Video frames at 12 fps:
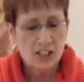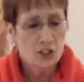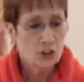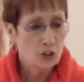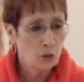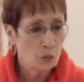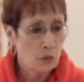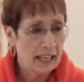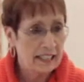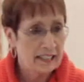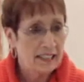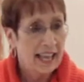so
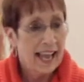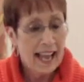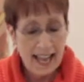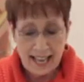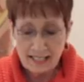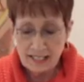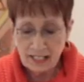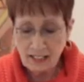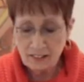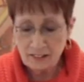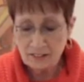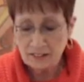white and
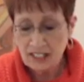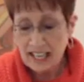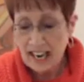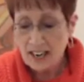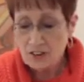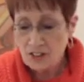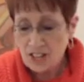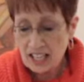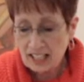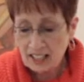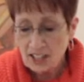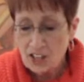yellow and
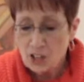thick,